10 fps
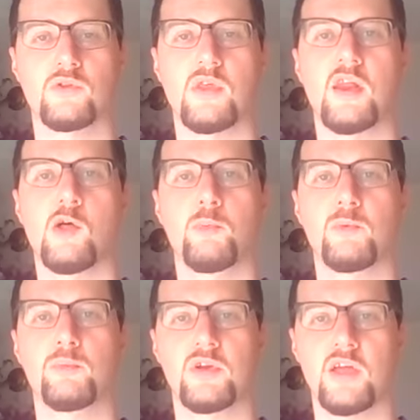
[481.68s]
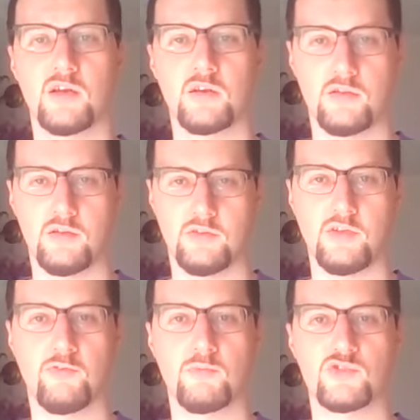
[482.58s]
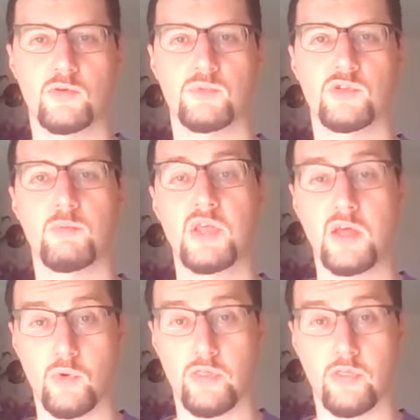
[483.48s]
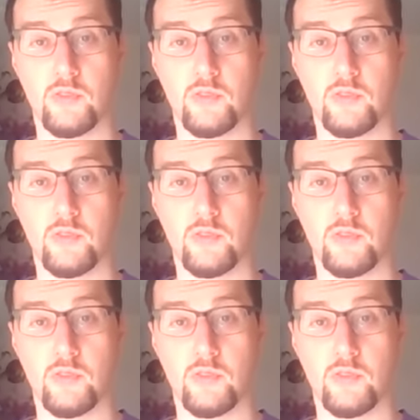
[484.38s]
that help it protect itself from germs to begin with.